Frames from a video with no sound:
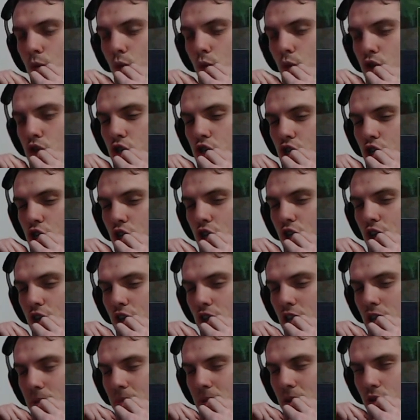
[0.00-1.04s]
which
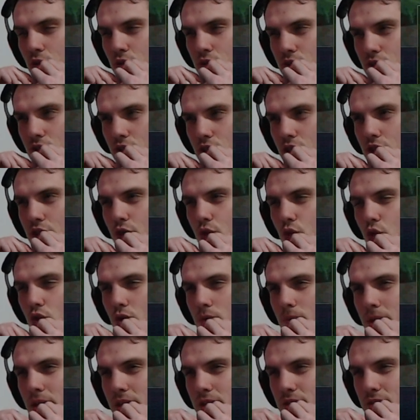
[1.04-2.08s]
can be considered a good
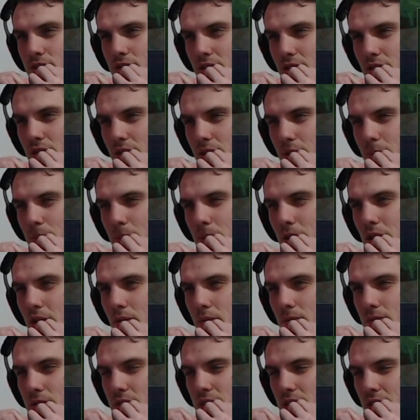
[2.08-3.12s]
mindset the
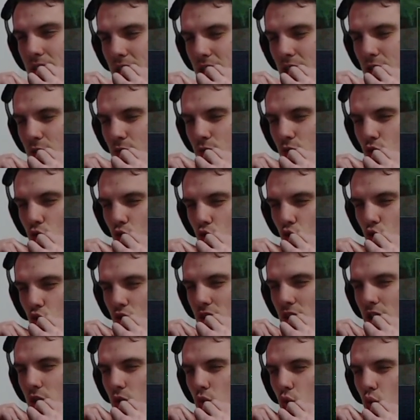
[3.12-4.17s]
problem is that if you do
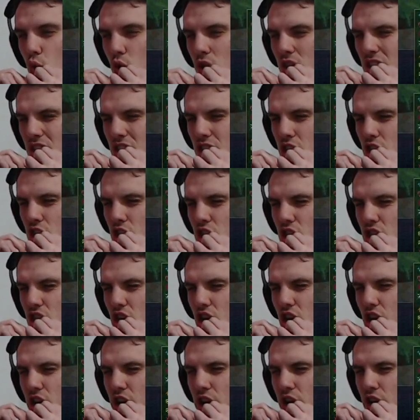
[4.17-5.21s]
that what is the
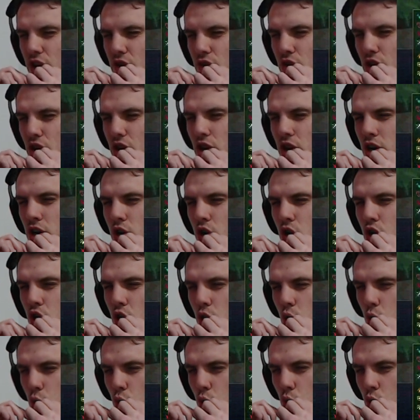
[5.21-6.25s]
Xayah and Rakan
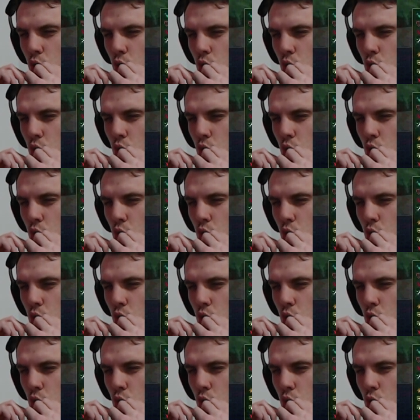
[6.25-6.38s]
gonna do